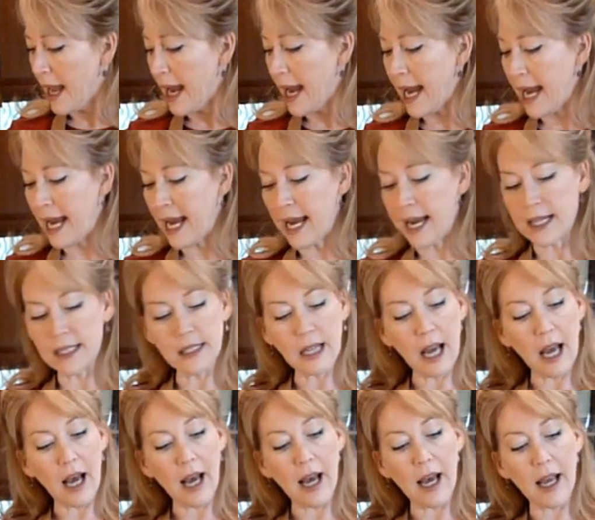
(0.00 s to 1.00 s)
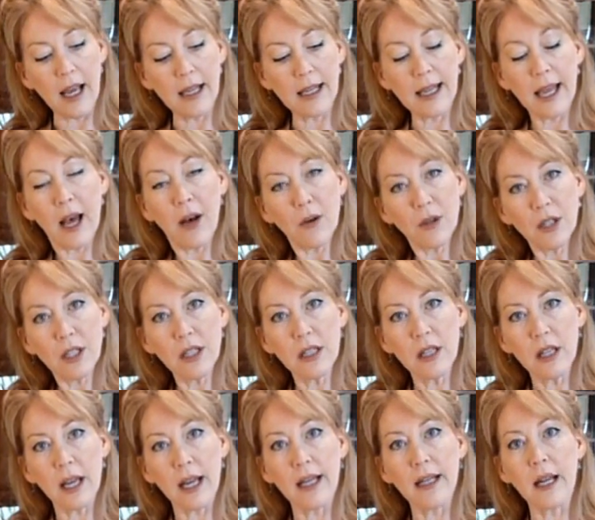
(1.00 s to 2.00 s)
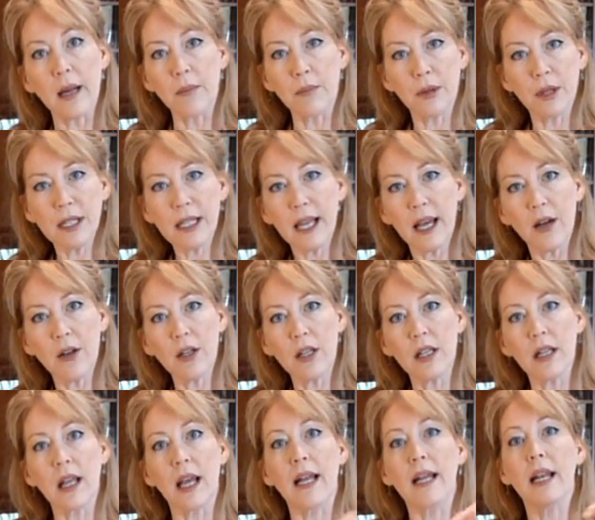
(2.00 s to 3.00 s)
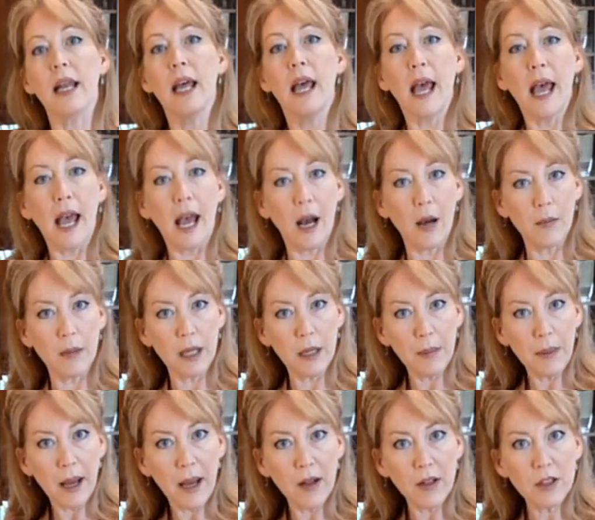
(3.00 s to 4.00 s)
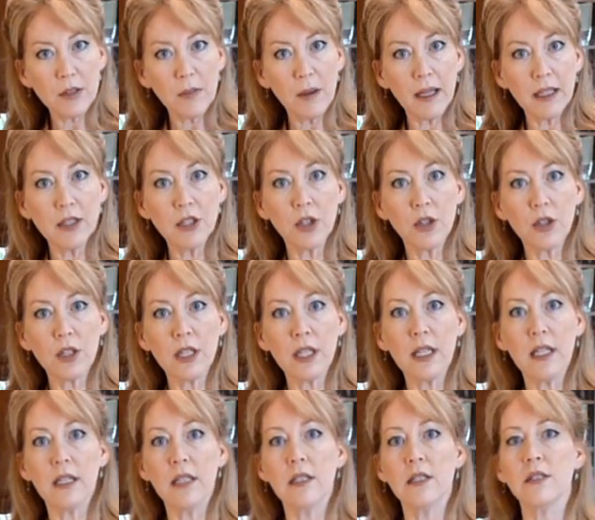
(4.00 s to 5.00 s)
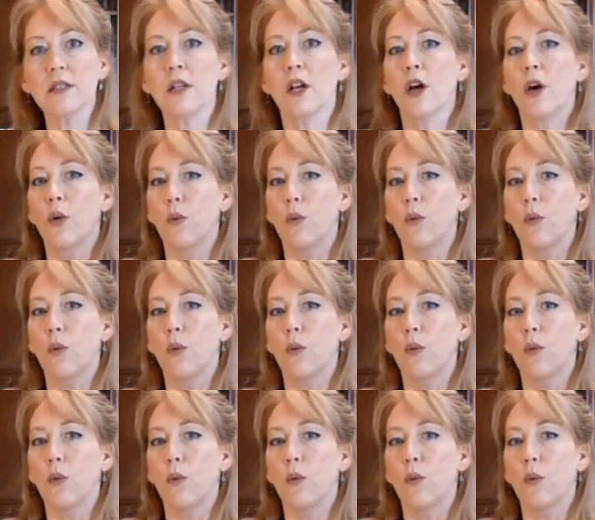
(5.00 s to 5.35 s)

And I pre-calculate how many pounds my turkey is,